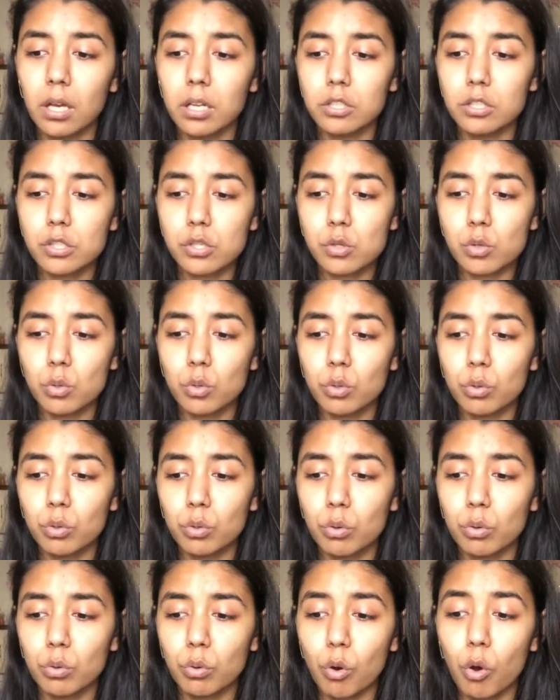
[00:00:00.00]

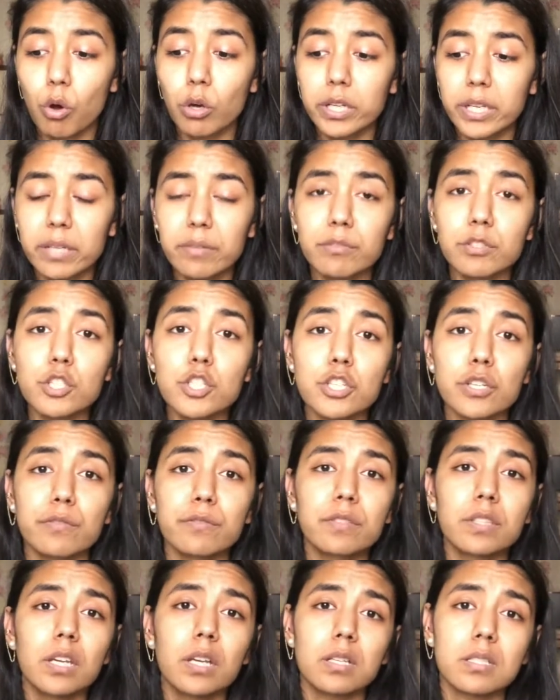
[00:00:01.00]
So, or even
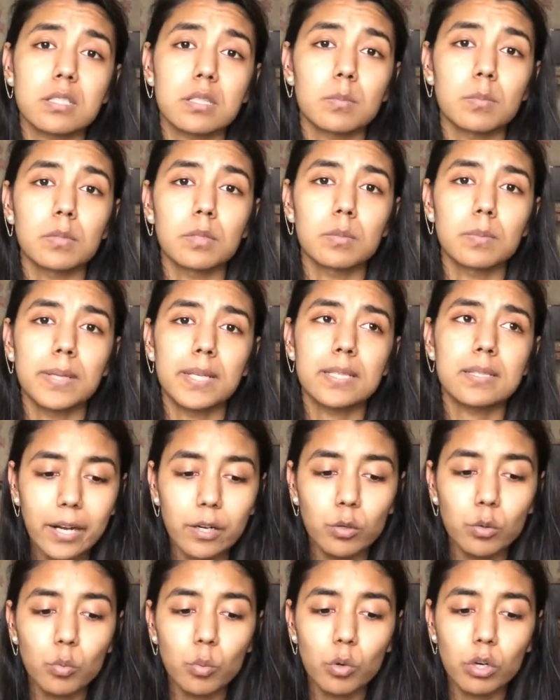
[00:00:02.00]
shift the customer base. I
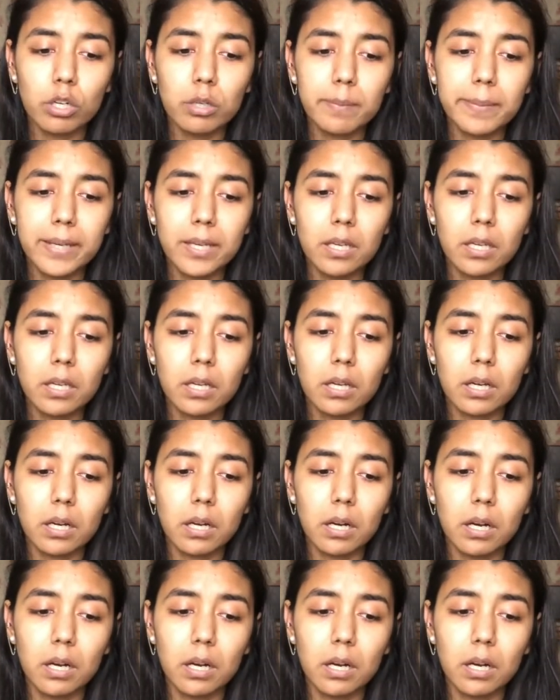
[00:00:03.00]
don't want to be